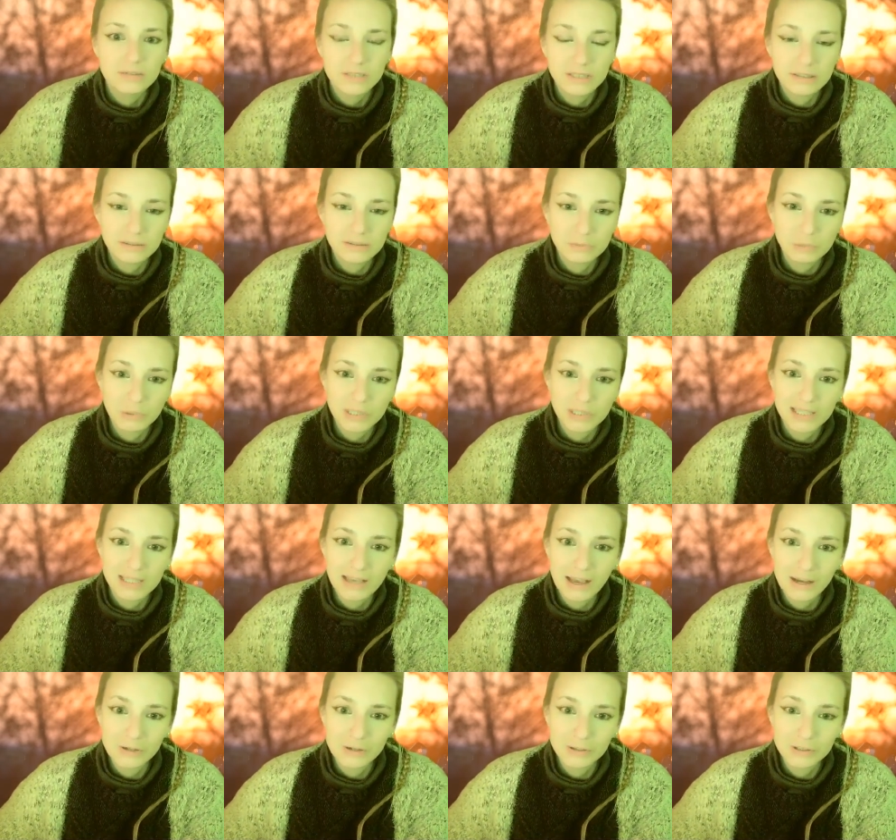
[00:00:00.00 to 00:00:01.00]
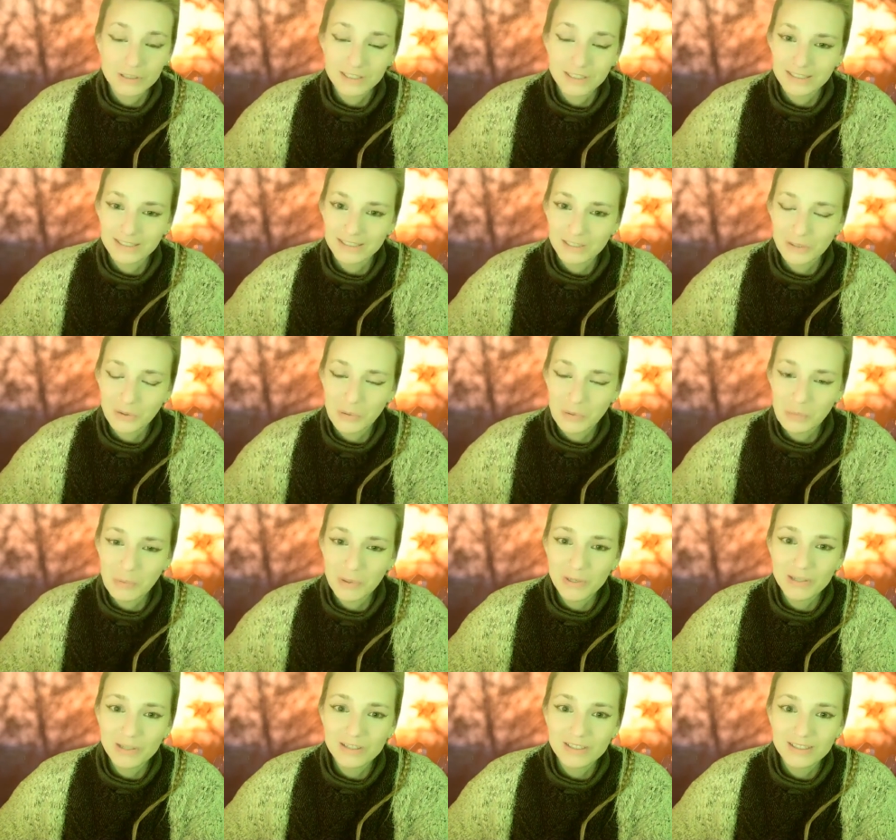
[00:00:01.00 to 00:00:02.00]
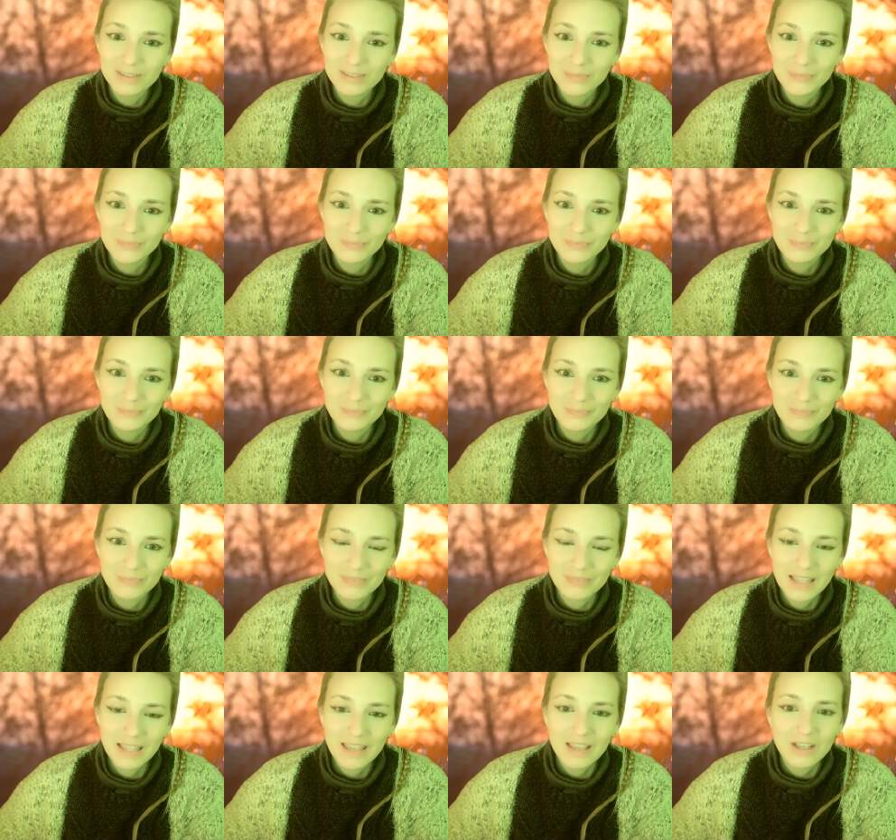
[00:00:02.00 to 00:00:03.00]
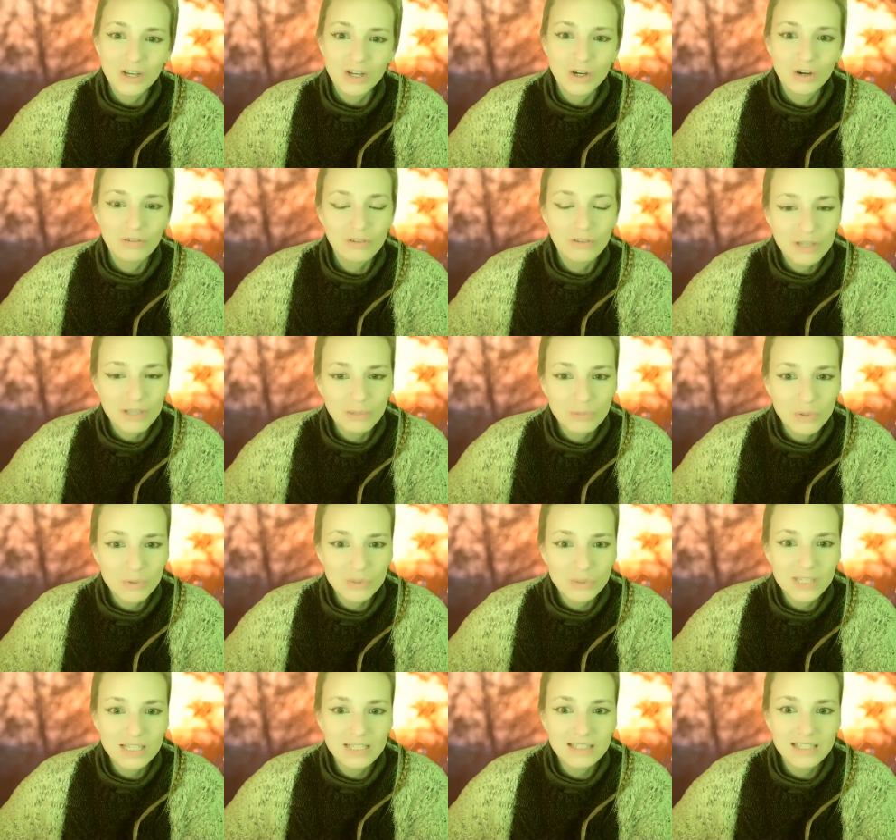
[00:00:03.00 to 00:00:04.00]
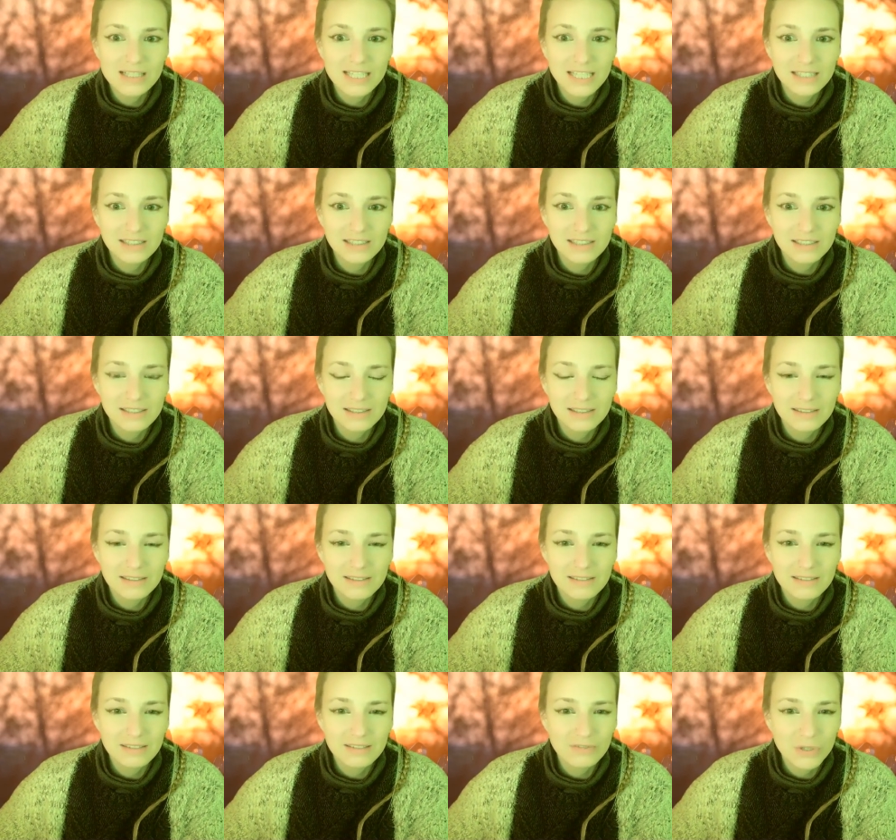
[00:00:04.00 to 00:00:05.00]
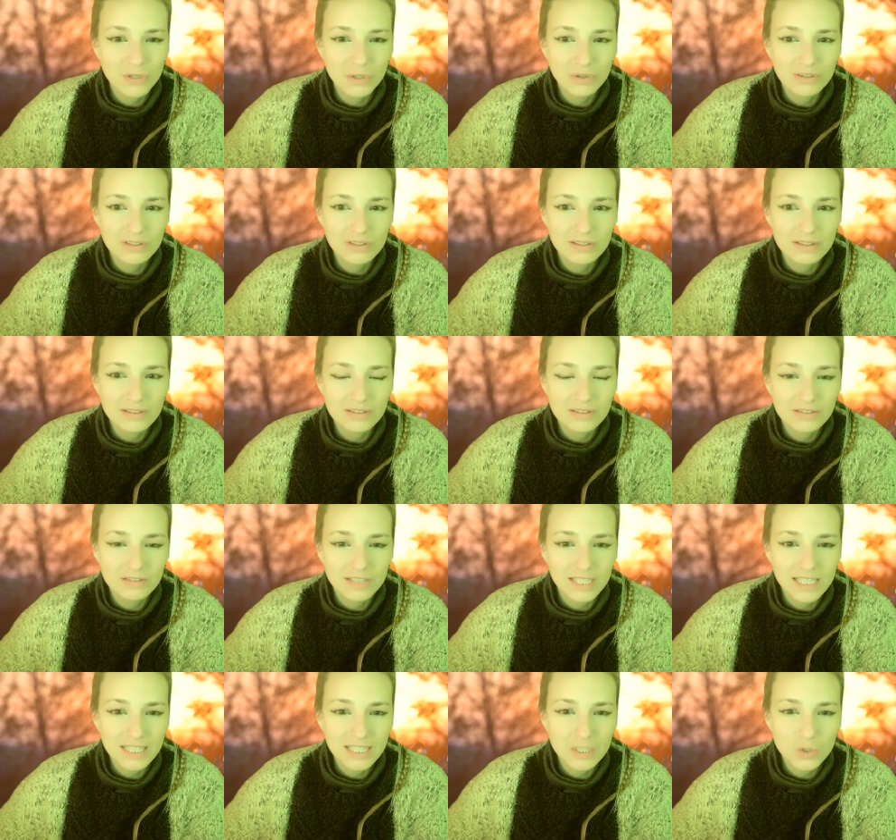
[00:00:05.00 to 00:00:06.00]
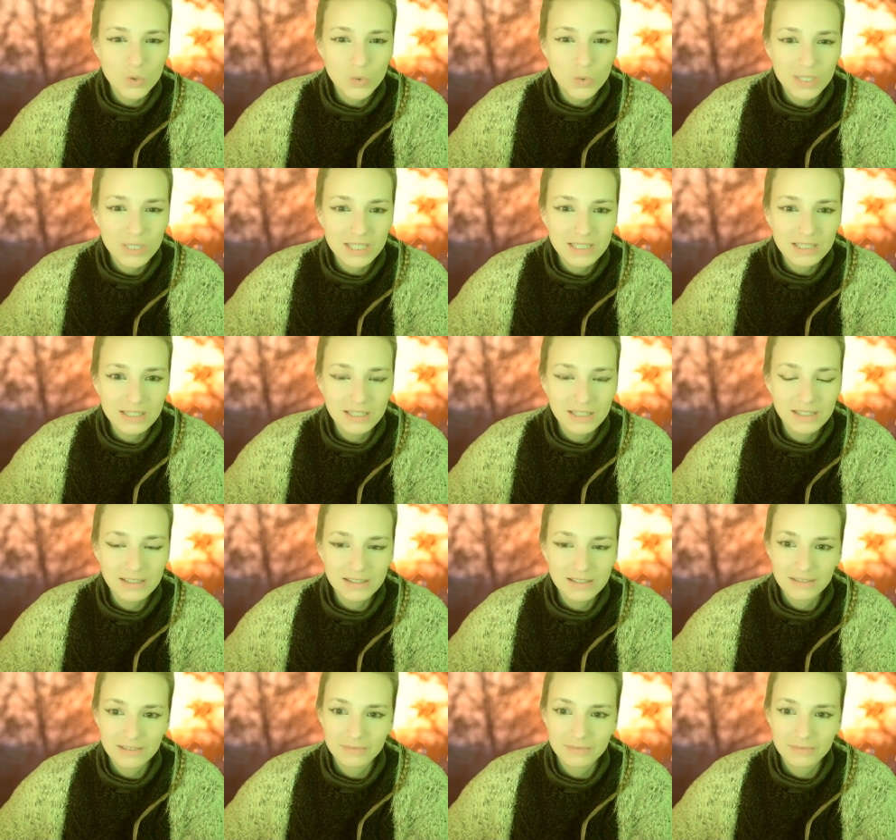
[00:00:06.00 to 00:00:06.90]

it's pretty out in the open overt abuse is hidden devious it is twisted